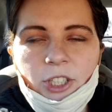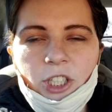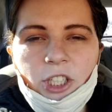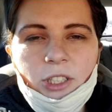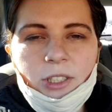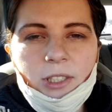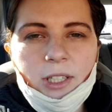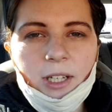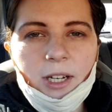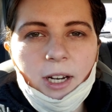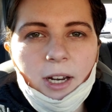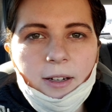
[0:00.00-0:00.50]

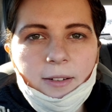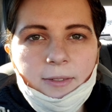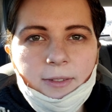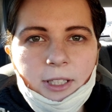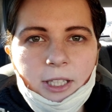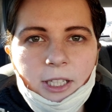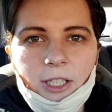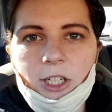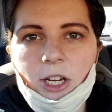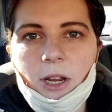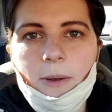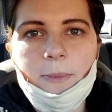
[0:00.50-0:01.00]
Just got out of
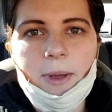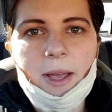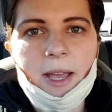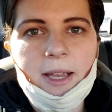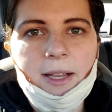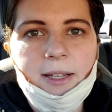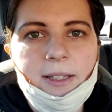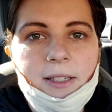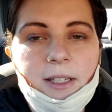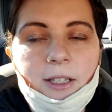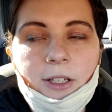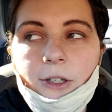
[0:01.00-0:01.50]
TJ
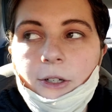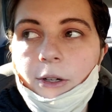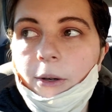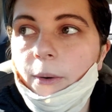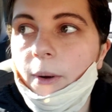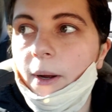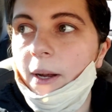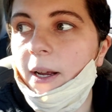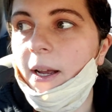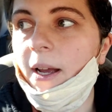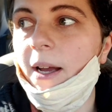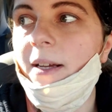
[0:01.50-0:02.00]
Maxx and you know
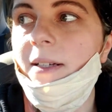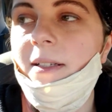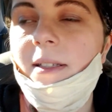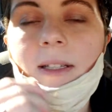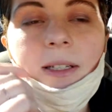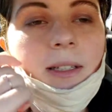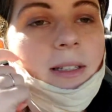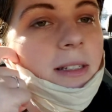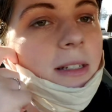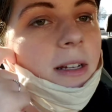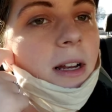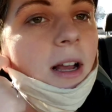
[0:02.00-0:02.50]
what guys,
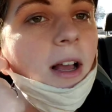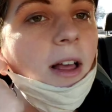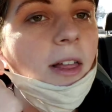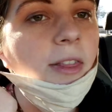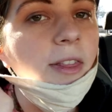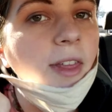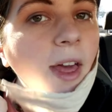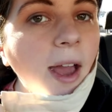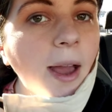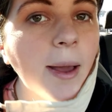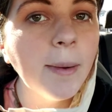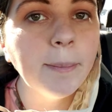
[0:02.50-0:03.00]
it's not
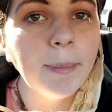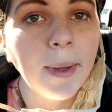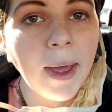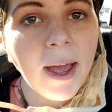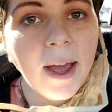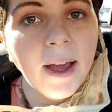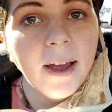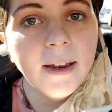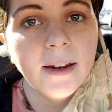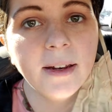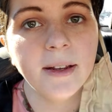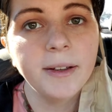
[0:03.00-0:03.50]
that
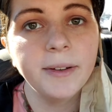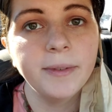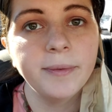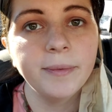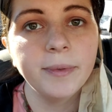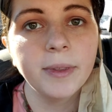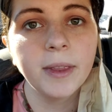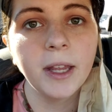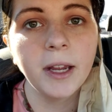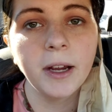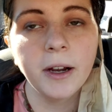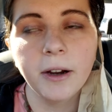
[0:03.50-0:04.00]
bad
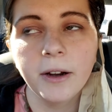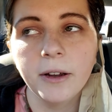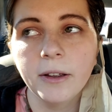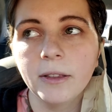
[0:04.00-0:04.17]
there.